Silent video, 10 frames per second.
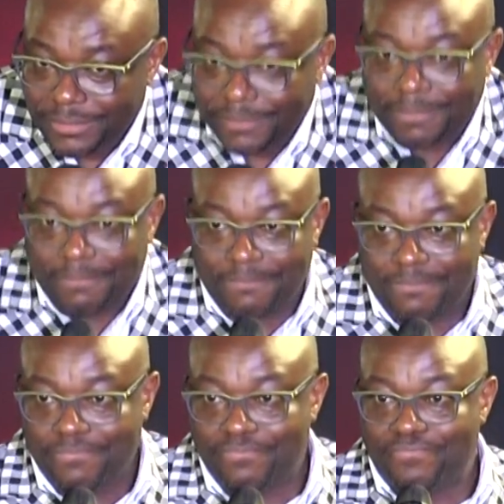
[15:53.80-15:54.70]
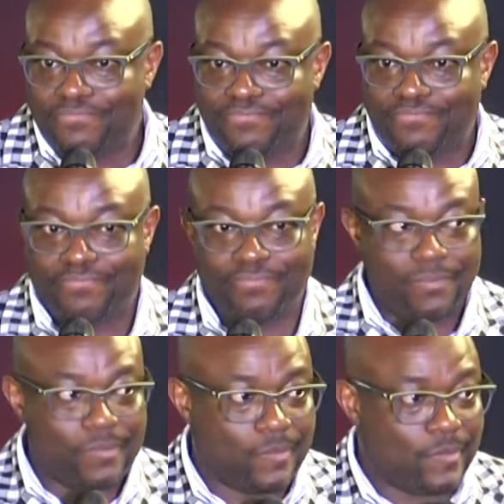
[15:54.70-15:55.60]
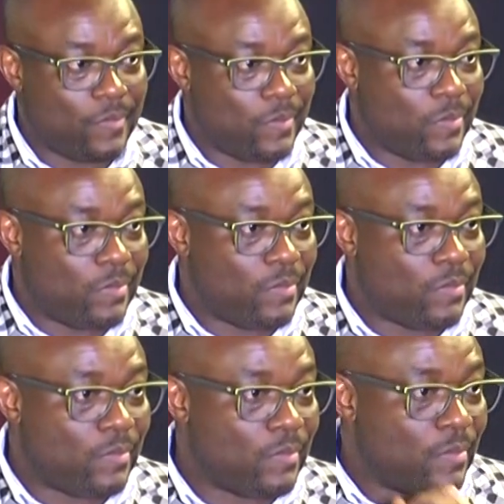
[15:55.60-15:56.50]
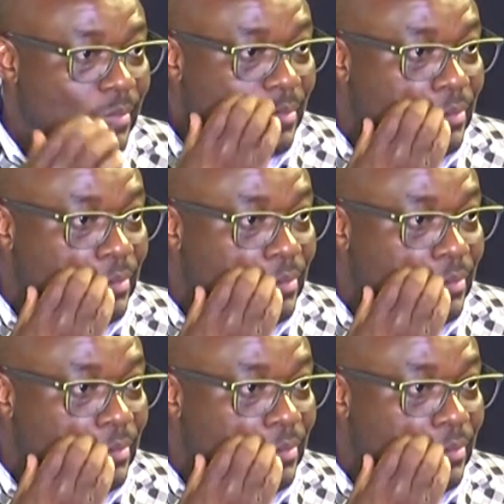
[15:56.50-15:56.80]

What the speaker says: Nobody speaks.